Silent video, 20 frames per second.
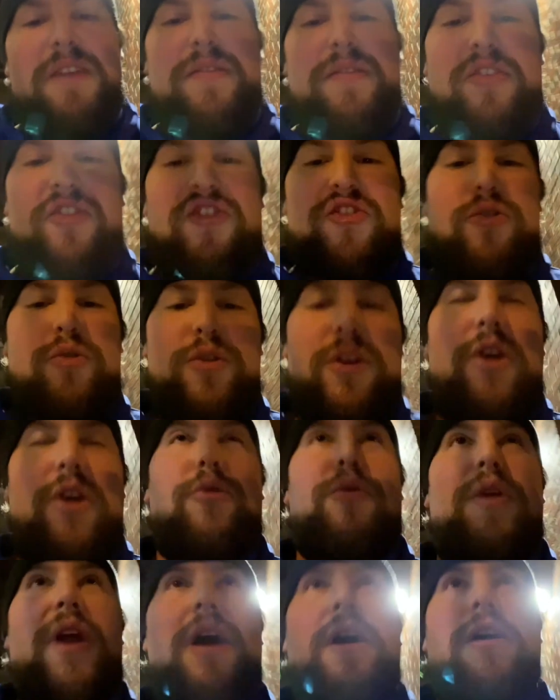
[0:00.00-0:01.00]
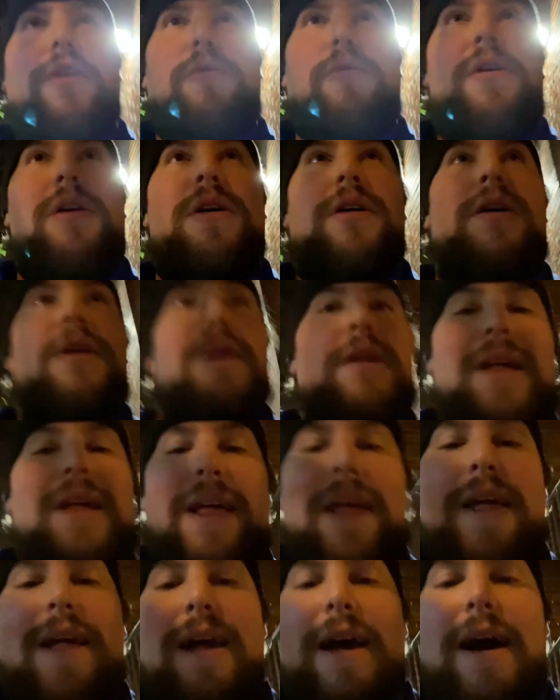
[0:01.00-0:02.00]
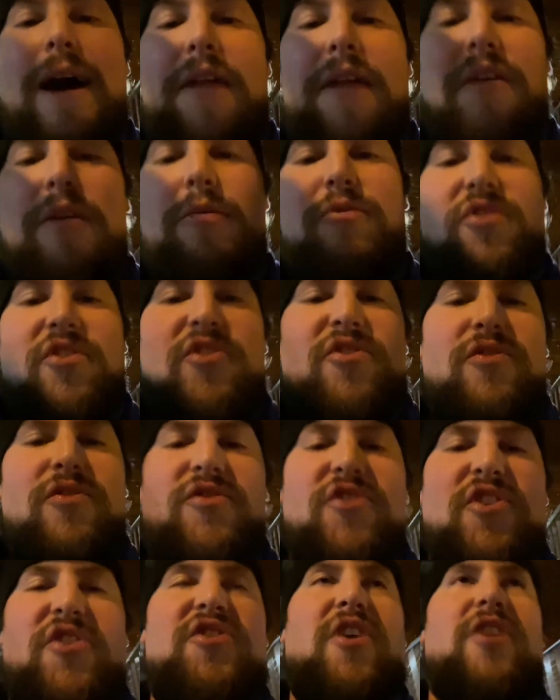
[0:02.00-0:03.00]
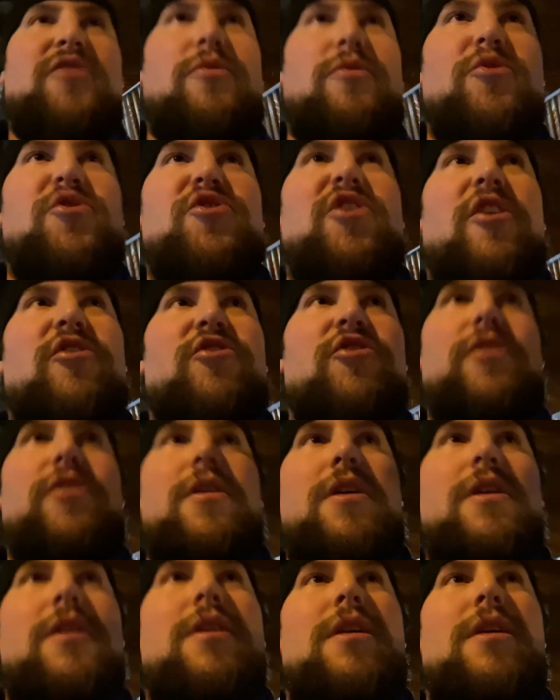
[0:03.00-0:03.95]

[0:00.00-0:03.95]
the studio now, I think it was a successful session.